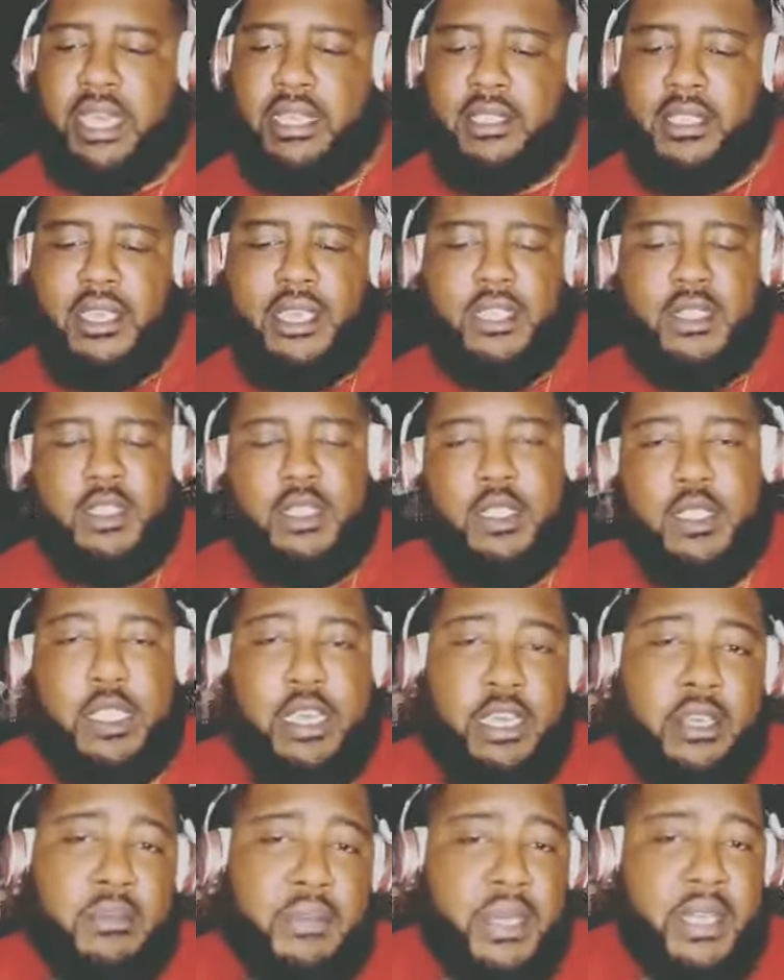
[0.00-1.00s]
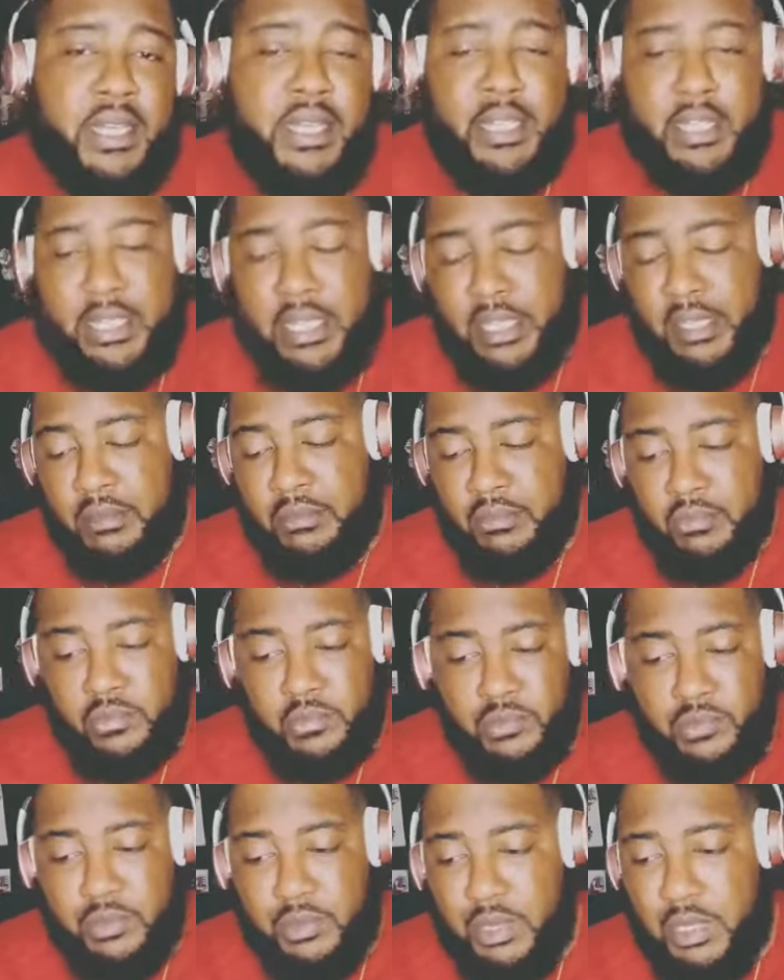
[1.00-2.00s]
at the end of the day, man, um,